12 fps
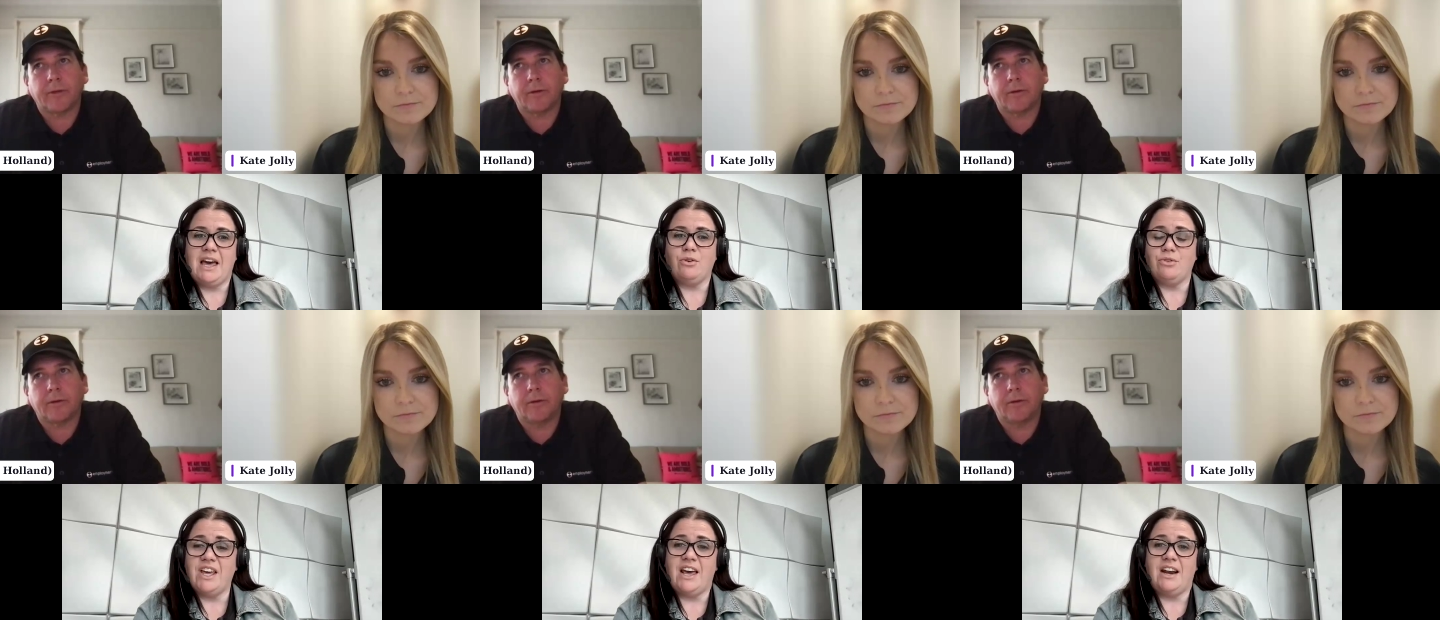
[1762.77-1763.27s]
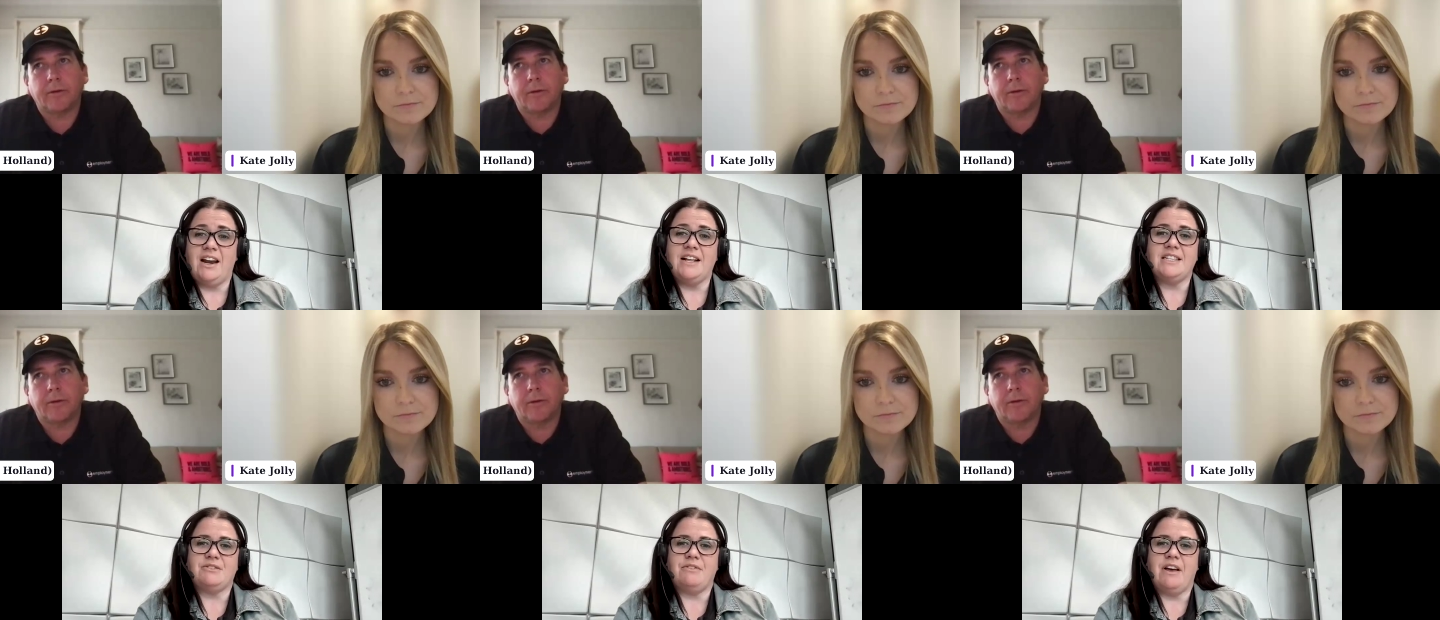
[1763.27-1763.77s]
Speaker 1: good
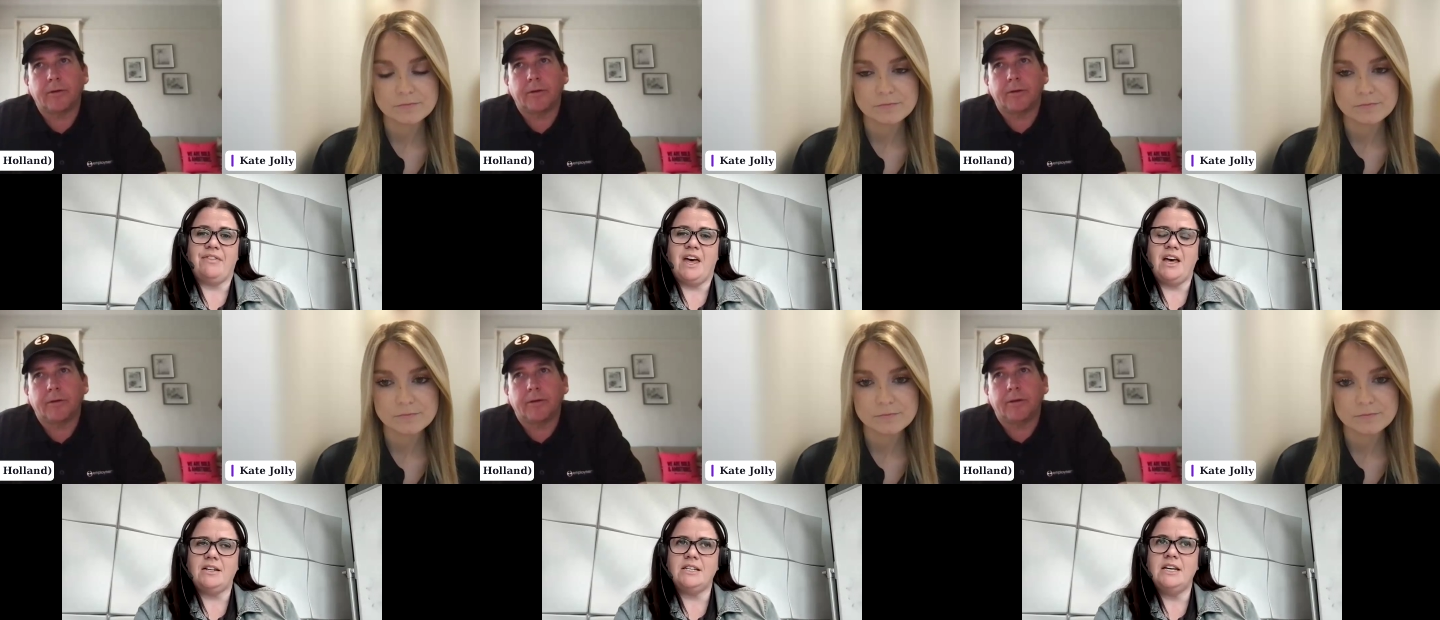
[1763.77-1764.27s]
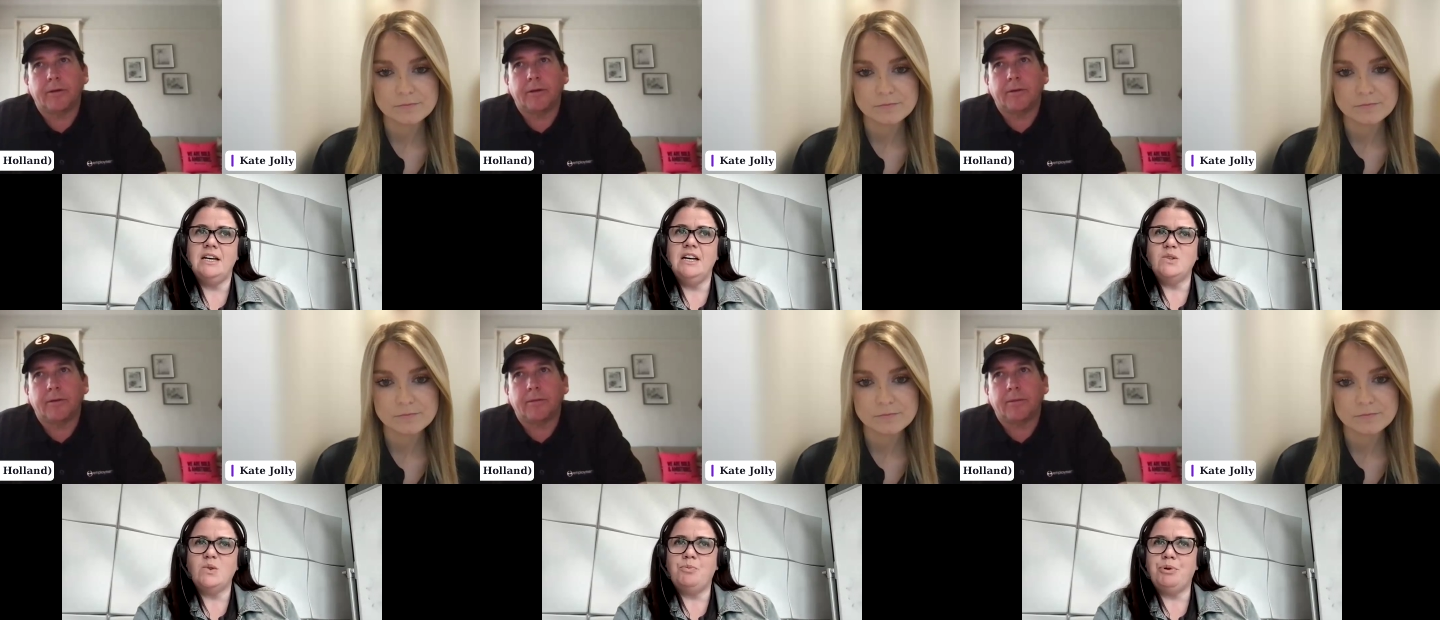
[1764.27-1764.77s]
candidates around that
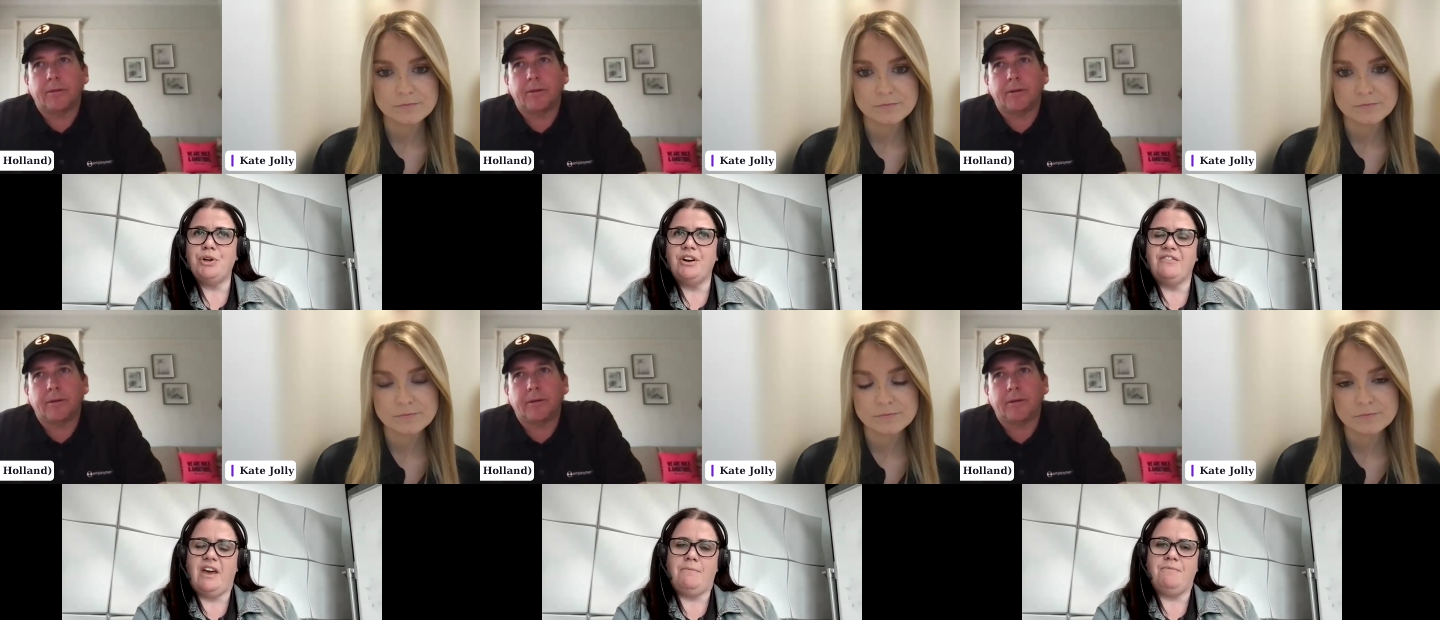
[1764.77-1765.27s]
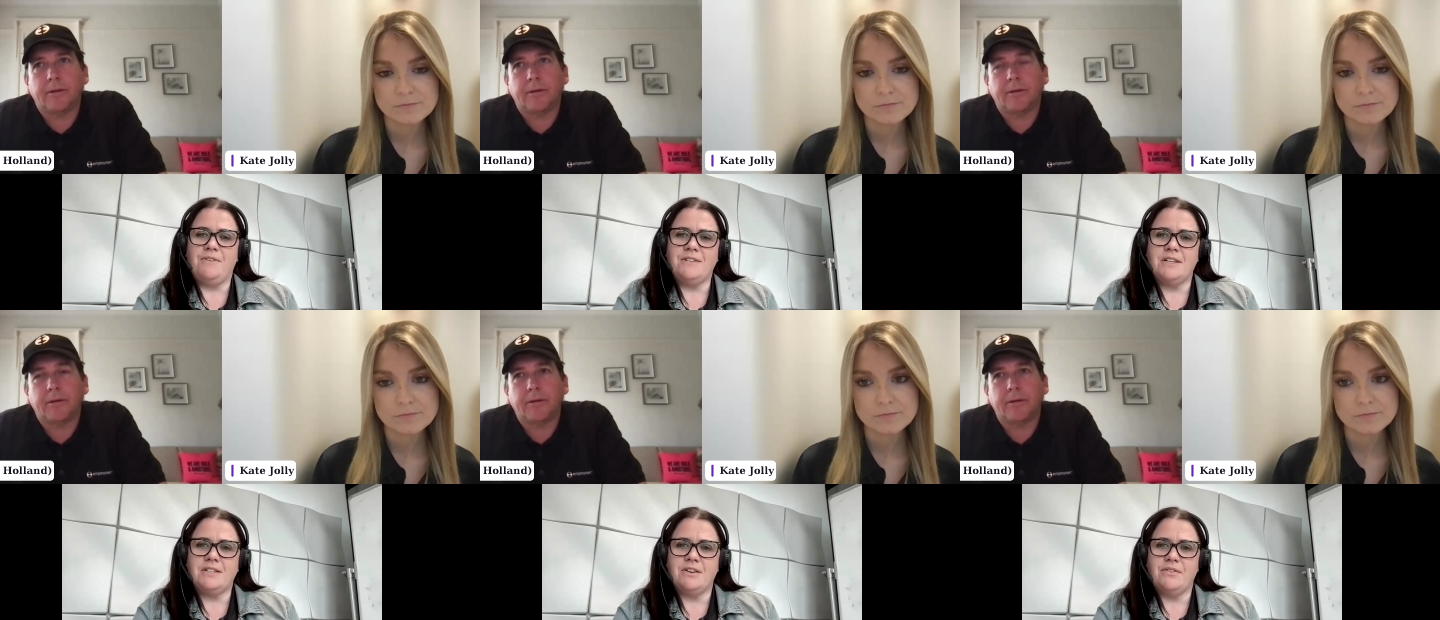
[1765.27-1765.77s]
so we put a lot of
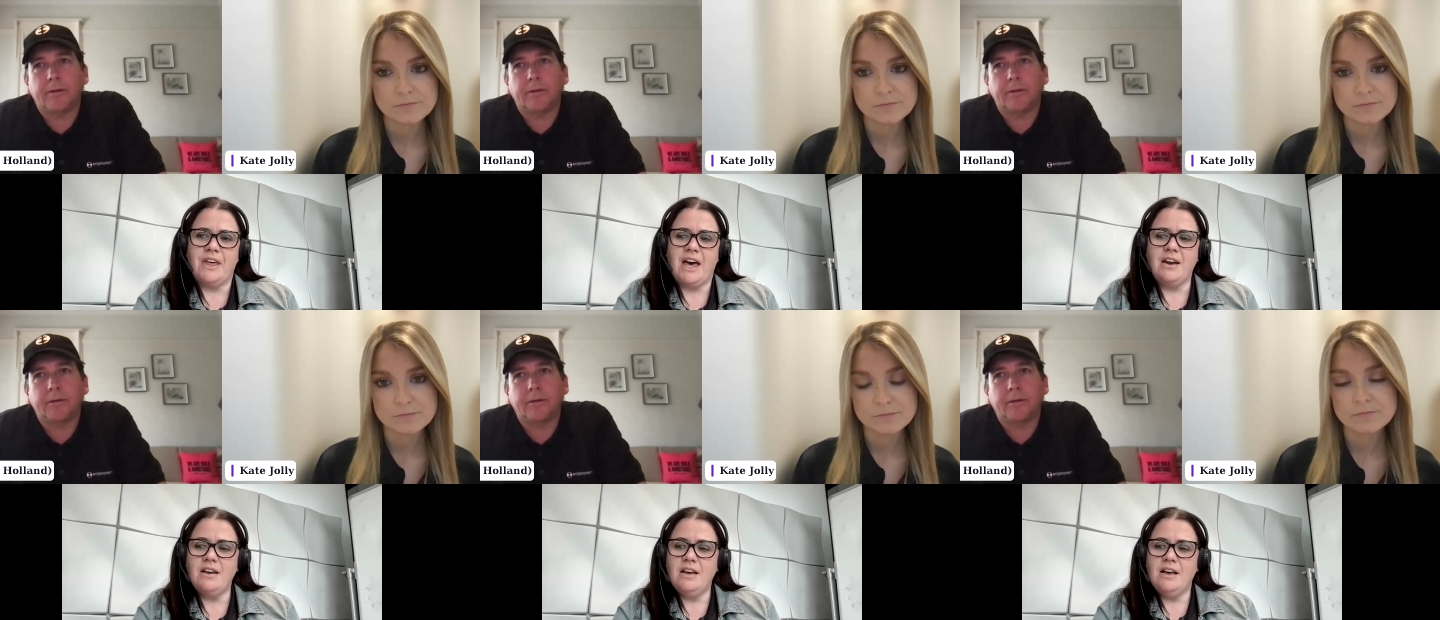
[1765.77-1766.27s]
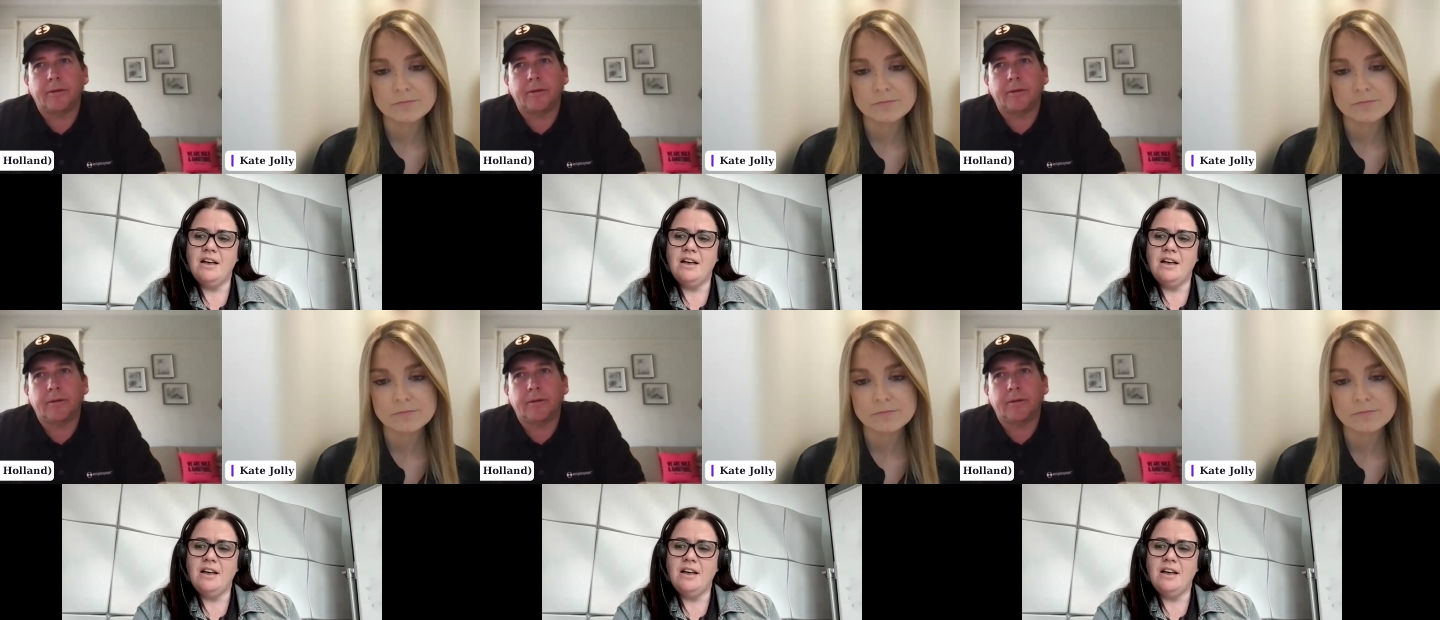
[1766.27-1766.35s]
emphasis on that